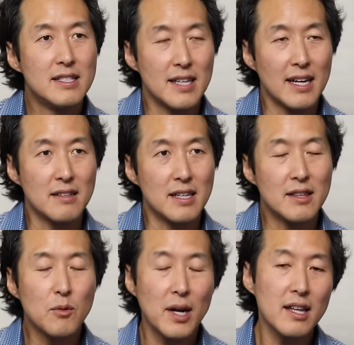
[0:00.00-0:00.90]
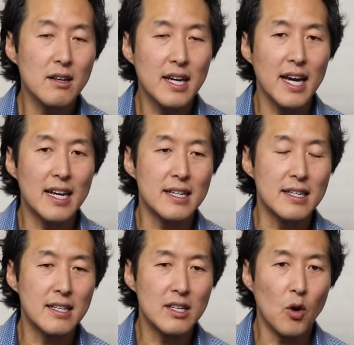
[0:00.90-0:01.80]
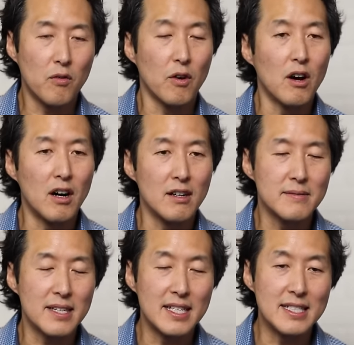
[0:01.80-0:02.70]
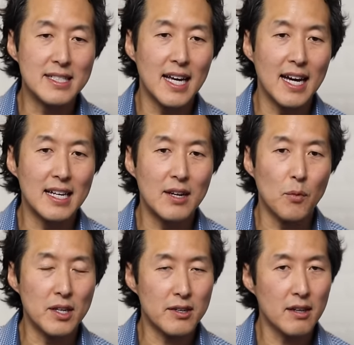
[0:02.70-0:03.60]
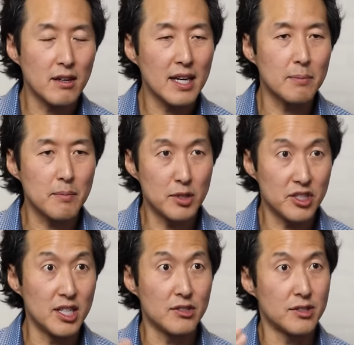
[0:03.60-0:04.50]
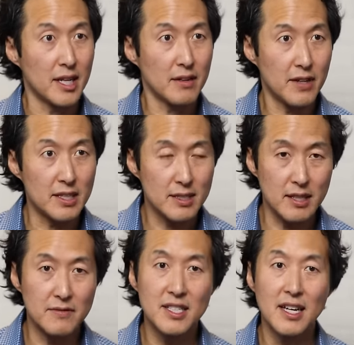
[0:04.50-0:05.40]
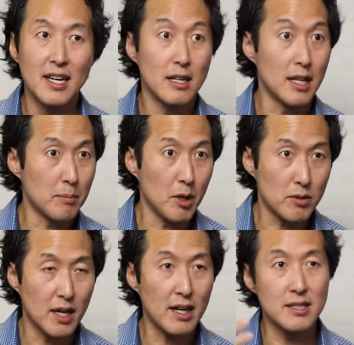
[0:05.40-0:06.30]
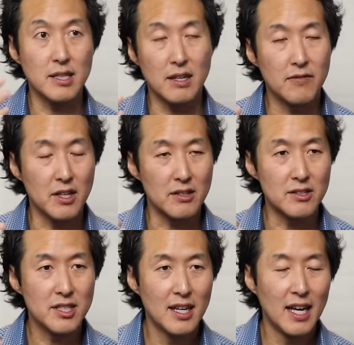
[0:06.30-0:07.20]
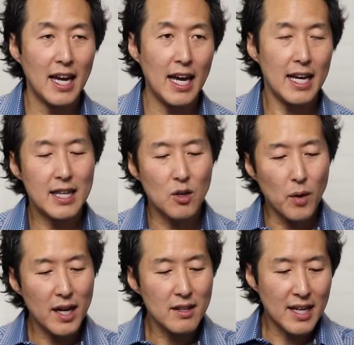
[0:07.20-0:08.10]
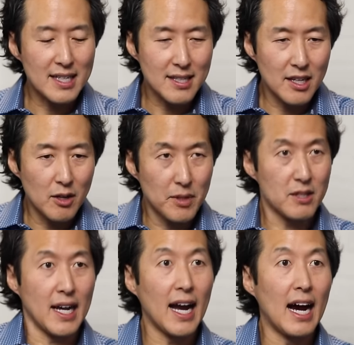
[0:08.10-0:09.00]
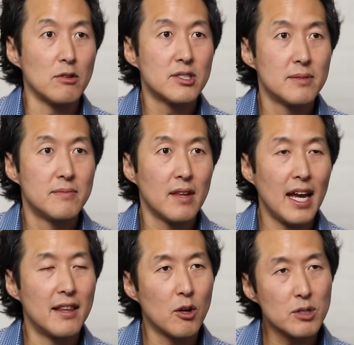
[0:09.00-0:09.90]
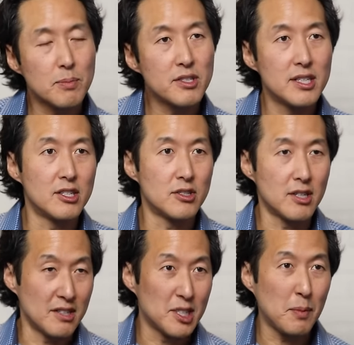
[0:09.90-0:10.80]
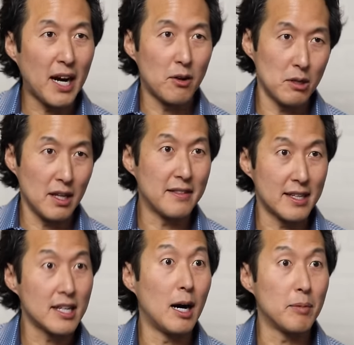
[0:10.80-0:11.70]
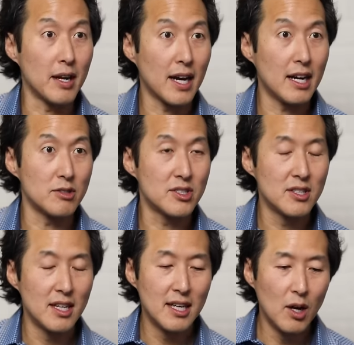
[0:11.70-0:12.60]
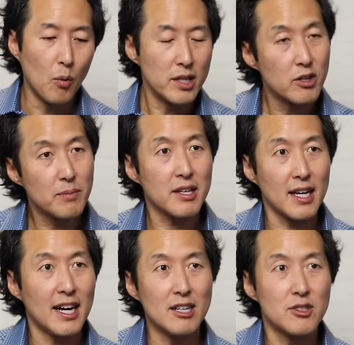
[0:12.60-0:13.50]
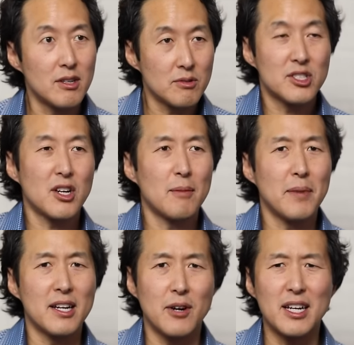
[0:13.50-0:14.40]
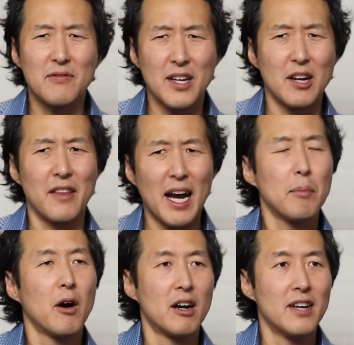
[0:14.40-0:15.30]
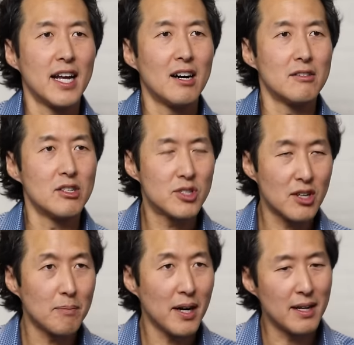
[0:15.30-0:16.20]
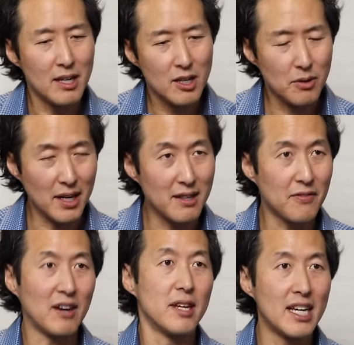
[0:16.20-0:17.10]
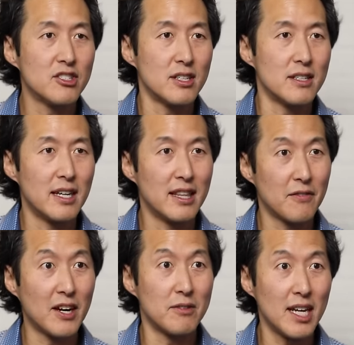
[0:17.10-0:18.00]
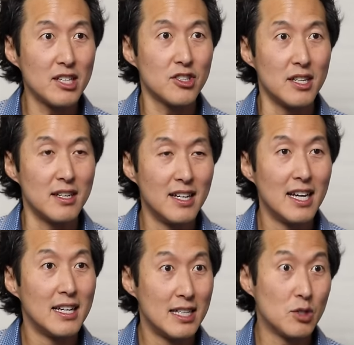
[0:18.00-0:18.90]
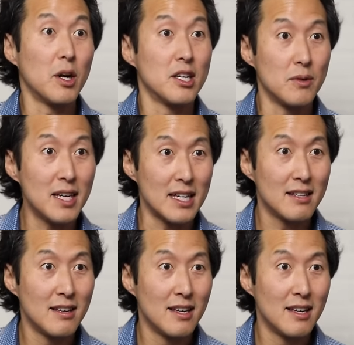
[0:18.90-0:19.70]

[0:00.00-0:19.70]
Exactly. And the way I look at it overall is that when you look at procedures like facelifts, like Botox, like fillers, the way I look at it, it's like you're building a house. And those procedures are the spiral at the top of the house. When you're building a house, you don't start by trying to figure that part of it out. You start by creating the foundation, and the foundation is what you eat.